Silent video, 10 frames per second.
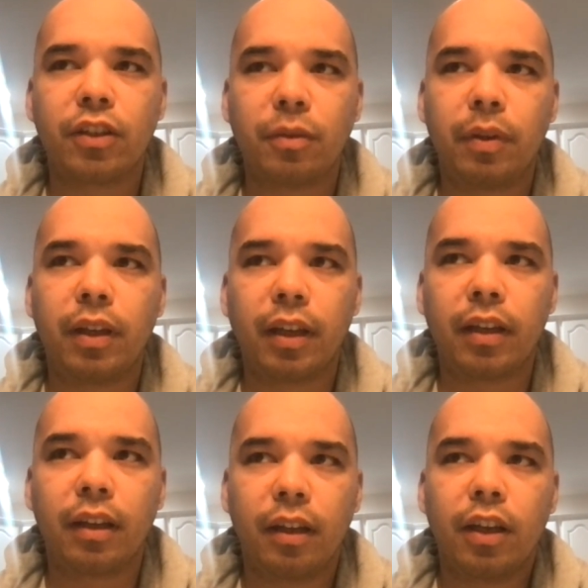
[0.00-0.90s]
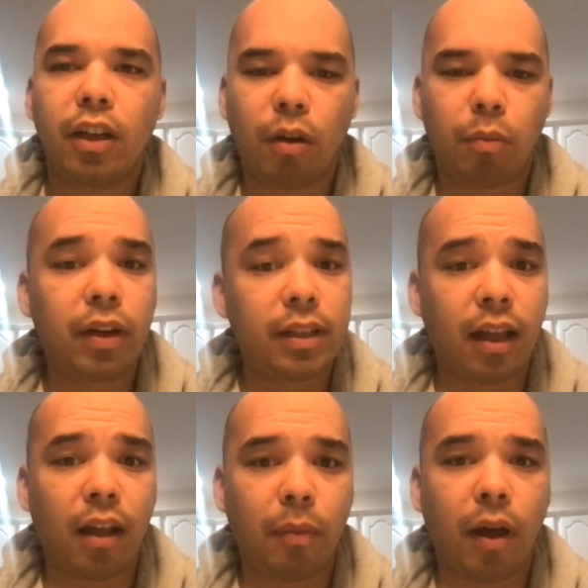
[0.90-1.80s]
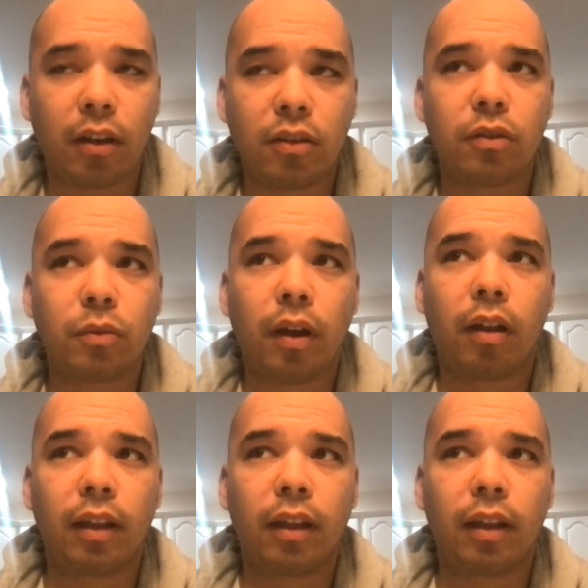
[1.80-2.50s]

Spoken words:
to being, a pretty solid boxer as well.